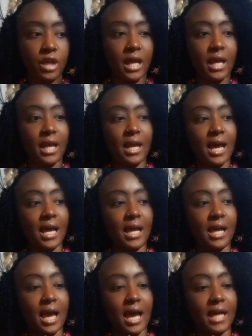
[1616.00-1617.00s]
And
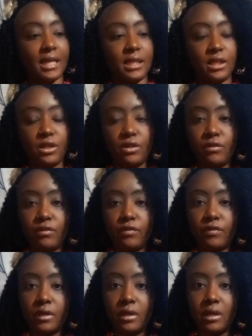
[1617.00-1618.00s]
I
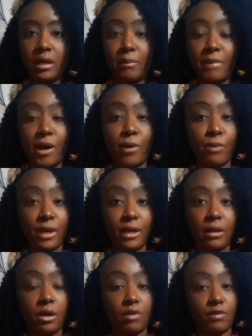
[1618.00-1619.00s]
give my
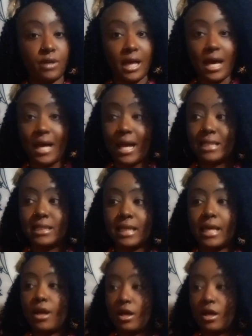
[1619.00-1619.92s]
will over to God. I say it